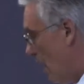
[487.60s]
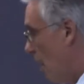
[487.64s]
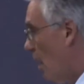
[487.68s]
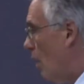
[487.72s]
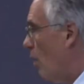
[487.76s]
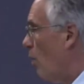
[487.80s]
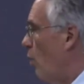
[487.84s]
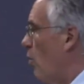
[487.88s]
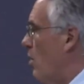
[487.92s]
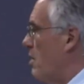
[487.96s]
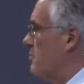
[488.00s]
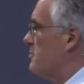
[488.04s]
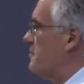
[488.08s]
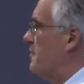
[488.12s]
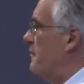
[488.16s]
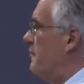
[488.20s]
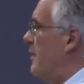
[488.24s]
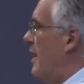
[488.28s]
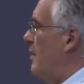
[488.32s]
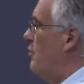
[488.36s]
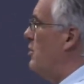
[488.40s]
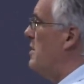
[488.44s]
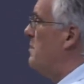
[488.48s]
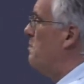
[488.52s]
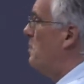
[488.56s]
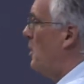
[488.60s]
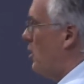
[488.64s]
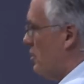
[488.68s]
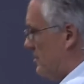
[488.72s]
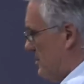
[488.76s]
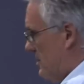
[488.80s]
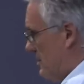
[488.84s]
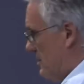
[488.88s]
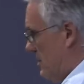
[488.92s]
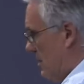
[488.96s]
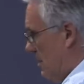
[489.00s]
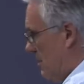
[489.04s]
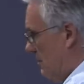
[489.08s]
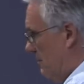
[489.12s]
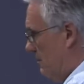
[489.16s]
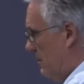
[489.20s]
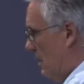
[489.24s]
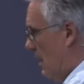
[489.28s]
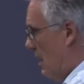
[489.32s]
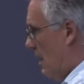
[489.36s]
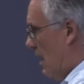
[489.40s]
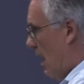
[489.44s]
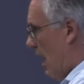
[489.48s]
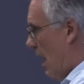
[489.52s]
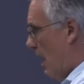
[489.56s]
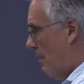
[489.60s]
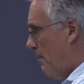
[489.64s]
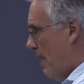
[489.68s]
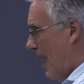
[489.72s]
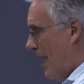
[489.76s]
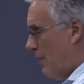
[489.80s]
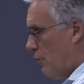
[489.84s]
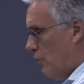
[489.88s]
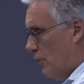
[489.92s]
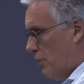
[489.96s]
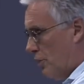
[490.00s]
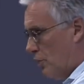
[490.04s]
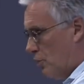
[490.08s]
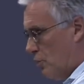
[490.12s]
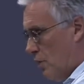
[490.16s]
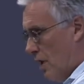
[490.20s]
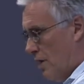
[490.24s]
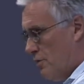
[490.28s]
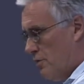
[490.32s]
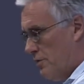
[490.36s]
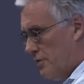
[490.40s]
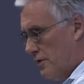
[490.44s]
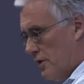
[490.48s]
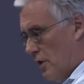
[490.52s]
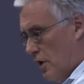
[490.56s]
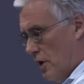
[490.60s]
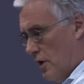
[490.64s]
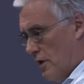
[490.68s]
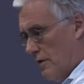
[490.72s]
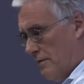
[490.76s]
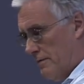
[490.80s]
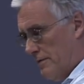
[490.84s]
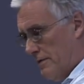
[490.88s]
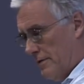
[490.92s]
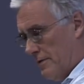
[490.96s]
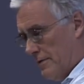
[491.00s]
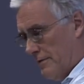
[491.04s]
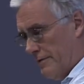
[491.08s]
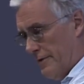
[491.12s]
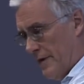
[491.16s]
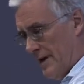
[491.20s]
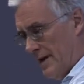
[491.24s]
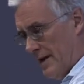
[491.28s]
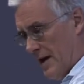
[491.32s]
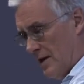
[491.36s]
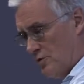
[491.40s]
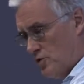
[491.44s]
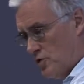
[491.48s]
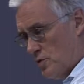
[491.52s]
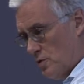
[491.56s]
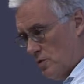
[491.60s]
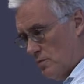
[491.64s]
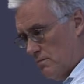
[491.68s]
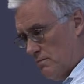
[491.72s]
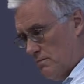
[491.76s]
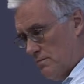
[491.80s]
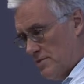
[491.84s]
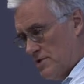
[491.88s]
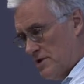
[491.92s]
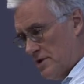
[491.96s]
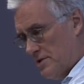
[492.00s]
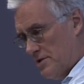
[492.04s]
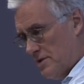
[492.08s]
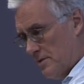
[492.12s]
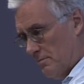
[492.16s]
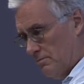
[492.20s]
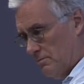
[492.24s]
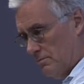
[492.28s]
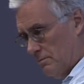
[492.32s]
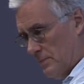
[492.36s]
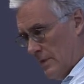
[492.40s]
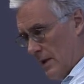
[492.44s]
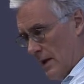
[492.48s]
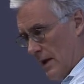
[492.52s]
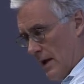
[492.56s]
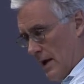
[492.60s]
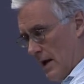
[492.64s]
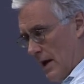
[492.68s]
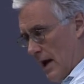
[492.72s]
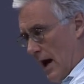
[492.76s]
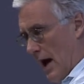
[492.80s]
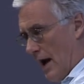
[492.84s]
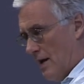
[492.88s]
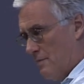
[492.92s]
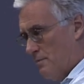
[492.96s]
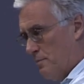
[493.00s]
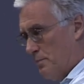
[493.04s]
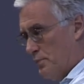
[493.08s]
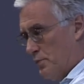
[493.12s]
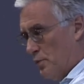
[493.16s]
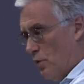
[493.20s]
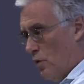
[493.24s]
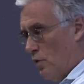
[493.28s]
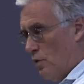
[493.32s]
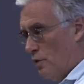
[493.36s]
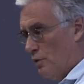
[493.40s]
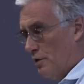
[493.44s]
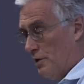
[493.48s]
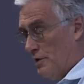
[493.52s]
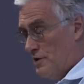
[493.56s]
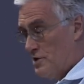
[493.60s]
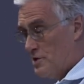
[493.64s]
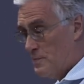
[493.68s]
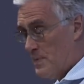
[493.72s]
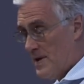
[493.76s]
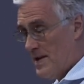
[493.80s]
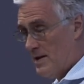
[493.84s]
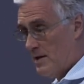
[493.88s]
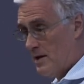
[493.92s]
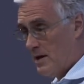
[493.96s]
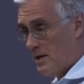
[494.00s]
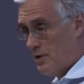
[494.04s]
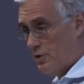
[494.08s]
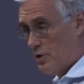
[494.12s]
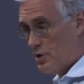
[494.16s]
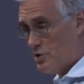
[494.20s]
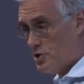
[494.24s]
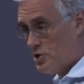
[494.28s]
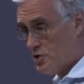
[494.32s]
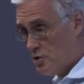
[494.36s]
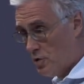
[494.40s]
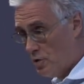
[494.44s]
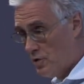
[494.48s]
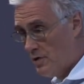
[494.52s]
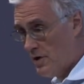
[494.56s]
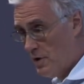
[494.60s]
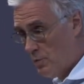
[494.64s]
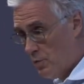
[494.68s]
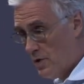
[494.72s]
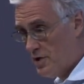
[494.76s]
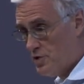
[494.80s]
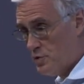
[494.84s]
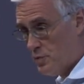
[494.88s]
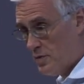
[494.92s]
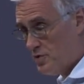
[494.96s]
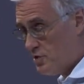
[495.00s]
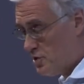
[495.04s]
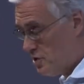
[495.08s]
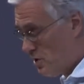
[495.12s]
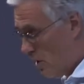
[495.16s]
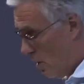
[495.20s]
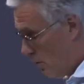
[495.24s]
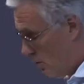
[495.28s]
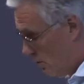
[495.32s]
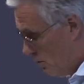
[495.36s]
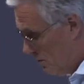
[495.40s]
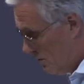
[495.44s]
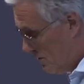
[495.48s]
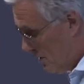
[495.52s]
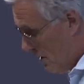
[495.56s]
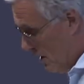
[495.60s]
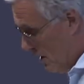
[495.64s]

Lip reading: was very positive about the growth of the financial system. And broadly speaking, the story which was told